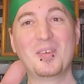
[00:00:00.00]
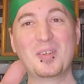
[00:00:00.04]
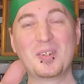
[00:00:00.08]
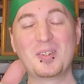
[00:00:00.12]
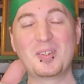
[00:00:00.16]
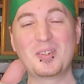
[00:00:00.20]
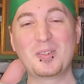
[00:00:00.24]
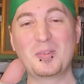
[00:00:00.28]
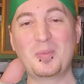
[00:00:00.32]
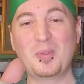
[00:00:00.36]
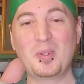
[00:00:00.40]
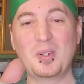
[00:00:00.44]

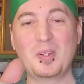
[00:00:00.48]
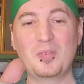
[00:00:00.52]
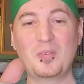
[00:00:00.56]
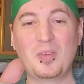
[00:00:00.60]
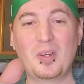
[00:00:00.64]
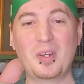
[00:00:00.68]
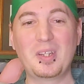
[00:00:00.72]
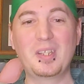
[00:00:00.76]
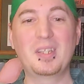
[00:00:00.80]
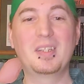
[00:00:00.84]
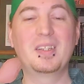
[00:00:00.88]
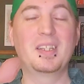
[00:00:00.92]
Which is pretty
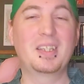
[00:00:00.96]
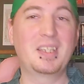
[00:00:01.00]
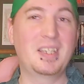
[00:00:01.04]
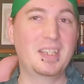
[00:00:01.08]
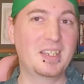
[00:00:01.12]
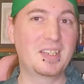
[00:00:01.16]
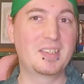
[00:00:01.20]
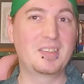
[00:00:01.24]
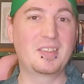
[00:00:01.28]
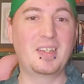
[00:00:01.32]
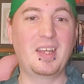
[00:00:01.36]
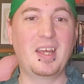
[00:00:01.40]
funny, and the
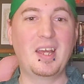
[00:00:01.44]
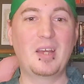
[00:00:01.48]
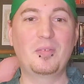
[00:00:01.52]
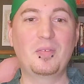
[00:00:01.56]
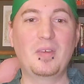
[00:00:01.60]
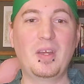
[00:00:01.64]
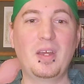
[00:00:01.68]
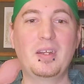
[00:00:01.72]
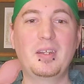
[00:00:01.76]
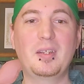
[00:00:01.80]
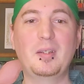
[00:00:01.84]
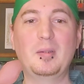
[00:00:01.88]
kids
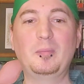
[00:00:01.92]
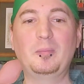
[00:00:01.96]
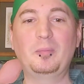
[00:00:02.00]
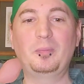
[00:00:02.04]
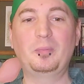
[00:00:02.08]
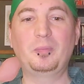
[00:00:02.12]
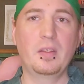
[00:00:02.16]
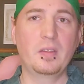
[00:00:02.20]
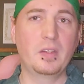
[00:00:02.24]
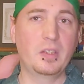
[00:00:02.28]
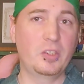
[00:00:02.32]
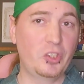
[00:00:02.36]
laugh at it.
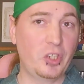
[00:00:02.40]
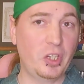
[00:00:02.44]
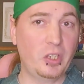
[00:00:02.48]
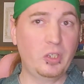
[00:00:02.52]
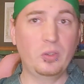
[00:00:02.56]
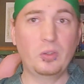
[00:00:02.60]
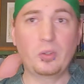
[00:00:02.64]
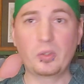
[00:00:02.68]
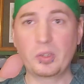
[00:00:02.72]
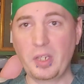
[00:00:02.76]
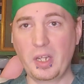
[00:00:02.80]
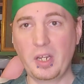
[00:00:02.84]
And the
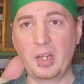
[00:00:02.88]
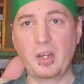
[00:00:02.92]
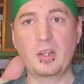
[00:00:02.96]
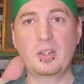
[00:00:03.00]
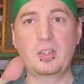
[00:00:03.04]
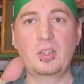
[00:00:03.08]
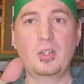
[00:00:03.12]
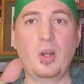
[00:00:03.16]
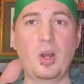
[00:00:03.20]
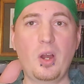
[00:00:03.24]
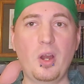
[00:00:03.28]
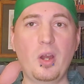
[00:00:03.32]
general
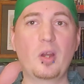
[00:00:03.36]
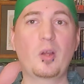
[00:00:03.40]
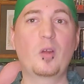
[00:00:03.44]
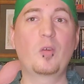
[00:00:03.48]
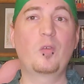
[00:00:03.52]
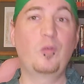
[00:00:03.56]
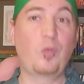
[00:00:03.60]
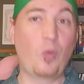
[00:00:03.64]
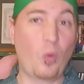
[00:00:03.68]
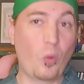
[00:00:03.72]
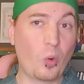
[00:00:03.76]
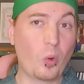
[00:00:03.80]
character arc
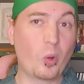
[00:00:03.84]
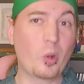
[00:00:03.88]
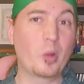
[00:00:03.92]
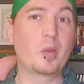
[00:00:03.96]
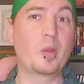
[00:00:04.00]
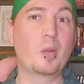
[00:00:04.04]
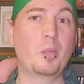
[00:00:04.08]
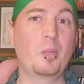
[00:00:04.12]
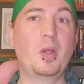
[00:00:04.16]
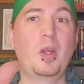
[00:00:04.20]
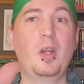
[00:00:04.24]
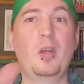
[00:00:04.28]

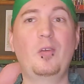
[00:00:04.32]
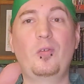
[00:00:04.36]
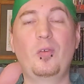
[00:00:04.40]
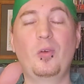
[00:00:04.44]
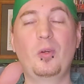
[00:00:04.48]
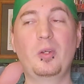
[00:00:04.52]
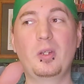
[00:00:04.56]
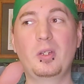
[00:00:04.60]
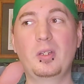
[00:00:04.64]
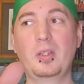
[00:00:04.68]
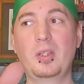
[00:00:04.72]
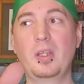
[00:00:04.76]
for the
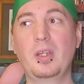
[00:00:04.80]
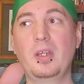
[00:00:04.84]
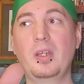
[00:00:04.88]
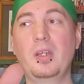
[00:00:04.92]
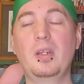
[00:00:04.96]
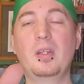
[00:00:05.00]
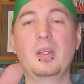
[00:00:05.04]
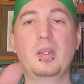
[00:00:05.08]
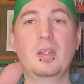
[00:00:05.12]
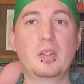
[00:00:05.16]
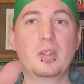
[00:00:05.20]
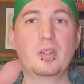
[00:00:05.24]
Barefooted
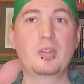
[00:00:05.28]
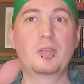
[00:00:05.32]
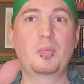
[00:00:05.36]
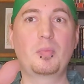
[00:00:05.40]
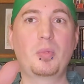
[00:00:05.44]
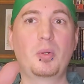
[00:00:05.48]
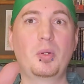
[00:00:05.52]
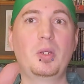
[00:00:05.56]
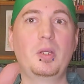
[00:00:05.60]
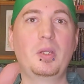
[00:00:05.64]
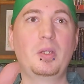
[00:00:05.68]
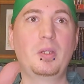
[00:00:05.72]
Kid is
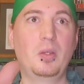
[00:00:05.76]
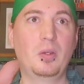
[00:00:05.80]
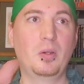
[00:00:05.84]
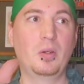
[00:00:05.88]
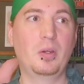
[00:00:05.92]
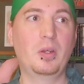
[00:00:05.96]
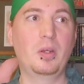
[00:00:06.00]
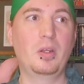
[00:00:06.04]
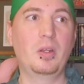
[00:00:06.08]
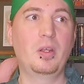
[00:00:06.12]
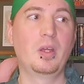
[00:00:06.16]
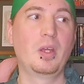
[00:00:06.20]
pretty
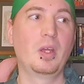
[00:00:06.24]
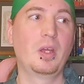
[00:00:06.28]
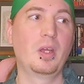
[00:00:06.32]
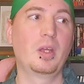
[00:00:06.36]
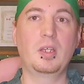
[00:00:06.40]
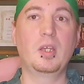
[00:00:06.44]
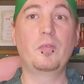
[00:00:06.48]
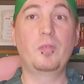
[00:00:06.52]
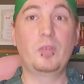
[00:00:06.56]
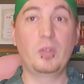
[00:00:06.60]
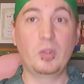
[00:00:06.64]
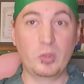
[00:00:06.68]
good.
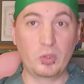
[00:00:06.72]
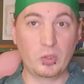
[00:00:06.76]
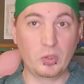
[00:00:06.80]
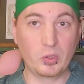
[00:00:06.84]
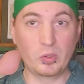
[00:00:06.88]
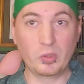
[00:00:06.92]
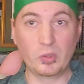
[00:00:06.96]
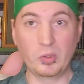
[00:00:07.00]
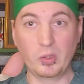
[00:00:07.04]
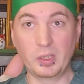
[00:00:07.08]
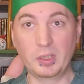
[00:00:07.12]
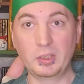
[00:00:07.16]
If you
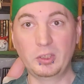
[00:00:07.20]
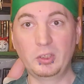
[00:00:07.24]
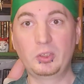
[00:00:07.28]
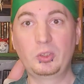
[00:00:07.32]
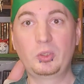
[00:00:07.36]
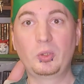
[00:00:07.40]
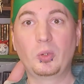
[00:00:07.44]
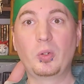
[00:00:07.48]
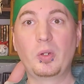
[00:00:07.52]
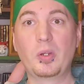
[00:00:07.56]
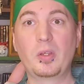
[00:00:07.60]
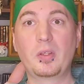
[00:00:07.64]
do
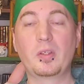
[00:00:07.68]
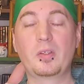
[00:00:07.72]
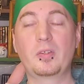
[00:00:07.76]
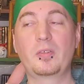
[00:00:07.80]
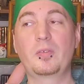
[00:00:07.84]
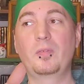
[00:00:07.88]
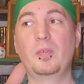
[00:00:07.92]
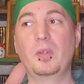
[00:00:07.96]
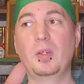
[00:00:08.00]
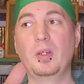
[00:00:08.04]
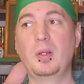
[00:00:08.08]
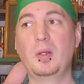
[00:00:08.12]
enjoy
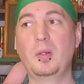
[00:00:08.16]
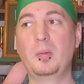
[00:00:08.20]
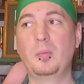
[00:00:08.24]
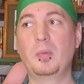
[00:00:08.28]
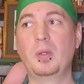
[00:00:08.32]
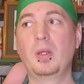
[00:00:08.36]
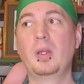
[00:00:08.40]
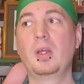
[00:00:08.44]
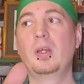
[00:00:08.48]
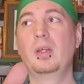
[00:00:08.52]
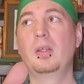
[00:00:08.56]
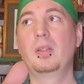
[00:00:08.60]
this
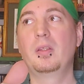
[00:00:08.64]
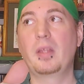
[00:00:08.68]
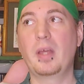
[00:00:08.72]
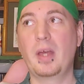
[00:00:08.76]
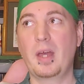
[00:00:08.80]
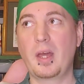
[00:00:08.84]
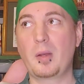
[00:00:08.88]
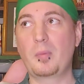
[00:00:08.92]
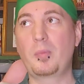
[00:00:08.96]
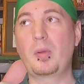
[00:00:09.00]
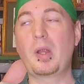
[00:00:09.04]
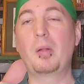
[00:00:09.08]
film,
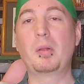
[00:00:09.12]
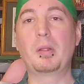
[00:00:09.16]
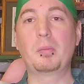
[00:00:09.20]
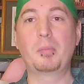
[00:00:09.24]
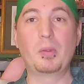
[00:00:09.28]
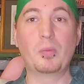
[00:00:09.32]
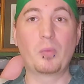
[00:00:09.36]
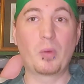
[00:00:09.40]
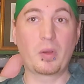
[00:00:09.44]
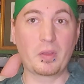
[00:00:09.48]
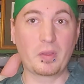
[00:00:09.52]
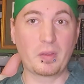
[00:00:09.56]
that'll probably
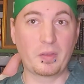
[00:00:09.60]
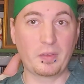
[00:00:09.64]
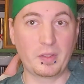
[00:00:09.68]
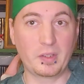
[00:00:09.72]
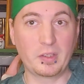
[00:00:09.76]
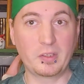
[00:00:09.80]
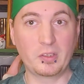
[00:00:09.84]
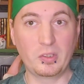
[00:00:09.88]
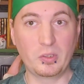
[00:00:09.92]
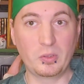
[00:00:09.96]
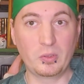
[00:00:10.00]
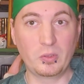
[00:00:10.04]
be one of the
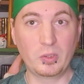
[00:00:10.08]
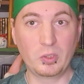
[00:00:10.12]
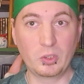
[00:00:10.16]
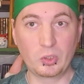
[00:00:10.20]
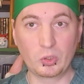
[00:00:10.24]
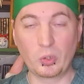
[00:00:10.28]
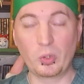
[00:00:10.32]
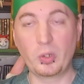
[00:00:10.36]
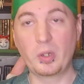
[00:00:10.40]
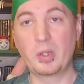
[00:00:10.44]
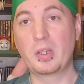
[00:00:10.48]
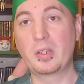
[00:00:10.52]
things you
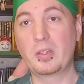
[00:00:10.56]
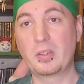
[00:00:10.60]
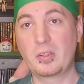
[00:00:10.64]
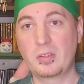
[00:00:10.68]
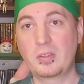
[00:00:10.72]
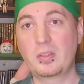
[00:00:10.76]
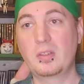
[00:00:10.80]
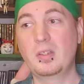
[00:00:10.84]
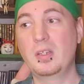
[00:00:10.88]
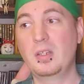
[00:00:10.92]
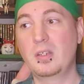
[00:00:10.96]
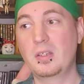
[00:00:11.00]
enjoy,
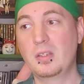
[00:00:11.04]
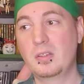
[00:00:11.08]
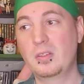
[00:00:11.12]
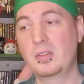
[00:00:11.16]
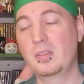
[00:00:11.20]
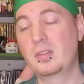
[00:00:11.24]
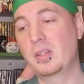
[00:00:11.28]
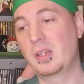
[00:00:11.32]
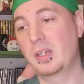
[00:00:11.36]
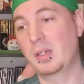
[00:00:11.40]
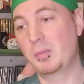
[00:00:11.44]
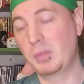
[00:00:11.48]
is
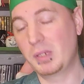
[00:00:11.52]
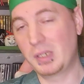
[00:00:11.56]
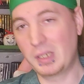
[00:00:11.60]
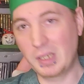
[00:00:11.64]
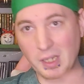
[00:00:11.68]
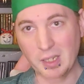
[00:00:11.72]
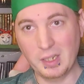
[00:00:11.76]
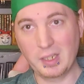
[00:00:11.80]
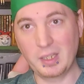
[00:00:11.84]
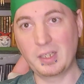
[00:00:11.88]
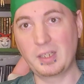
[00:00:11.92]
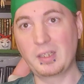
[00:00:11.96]
his like
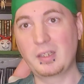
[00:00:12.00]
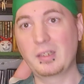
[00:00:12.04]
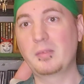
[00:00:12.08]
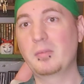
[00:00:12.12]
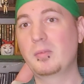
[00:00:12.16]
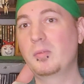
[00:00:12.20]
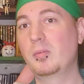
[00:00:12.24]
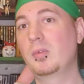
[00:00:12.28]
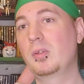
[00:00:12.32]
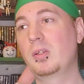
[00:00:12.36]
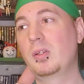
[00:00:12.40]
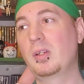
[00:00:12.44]

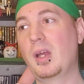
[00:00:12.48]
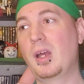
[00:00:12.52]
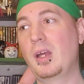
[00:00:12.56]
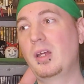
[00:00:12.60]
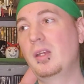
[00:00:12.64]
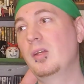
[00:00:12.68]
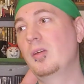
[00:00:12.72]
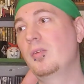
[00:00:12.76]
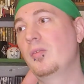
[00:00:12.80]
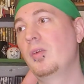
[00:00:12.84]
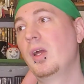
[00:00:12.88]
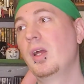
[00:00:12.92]
beginning
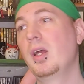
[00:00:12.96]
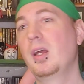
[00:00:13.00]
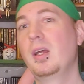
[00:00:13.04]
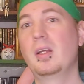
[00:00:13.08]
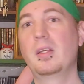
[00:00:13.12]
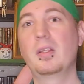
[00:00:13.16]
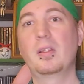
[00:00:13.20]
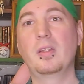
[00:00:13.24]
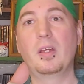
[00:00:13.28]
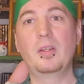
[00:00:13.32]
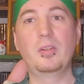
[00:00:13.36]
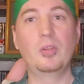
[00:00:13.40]
kind of
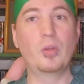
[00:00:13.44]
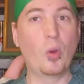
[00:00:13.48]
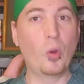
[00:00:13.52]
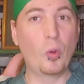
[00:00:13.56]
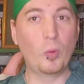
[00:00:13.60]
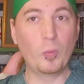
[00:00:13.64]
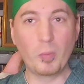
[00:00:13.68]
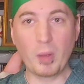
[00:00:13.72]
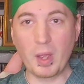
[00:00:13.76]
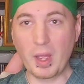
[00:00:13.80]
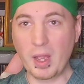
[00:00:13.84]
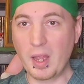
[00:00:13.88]
a
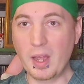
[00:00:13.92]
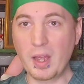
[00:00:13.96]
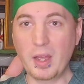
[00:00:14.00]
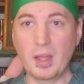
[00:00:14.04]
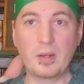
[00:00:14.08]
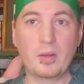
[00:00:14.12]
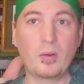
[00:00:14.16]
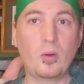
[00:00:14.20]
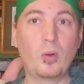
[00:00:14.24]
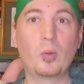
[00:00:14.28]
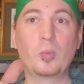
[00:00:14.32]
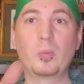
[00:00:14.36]

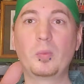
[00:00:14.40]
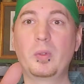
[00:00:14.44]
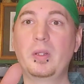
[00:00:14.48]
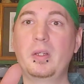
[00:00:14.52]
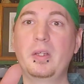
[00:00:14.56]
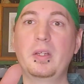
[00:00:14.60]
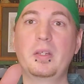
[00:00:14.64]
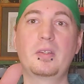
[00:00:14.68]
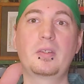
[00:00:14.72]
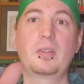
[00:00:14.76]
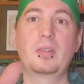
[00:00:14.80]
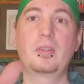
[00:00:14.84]
nomad,
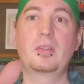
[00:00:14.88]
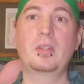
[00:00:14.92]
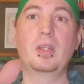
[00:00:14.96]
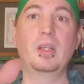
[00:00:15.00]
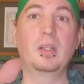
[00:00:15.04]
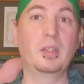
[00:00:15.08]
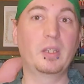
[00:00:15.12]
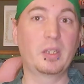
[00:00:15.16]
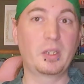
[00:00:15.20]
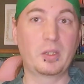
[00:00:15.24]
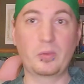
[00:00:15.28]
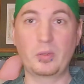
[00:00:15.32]
homeless,
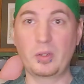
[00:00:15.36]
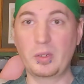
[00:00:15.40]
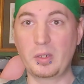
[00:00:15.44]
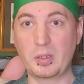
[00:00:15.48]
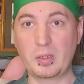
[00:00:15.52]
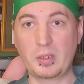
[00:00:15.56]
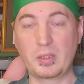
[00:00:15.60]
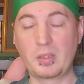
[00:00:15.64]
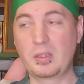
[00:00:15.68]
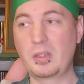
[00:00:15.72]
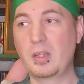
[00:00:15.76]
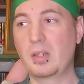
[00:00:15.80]

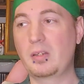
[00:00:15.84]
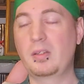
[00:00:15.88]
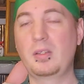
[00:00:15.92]
illiterate